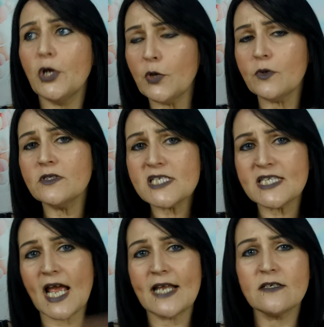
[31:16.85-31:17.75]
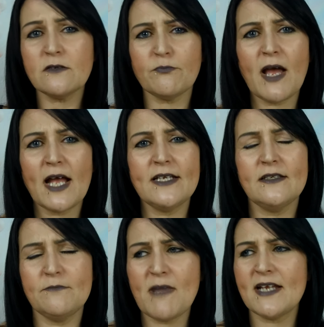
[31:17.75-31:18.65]
who understand my
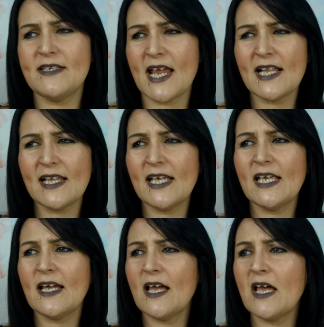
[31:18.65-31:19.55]
daily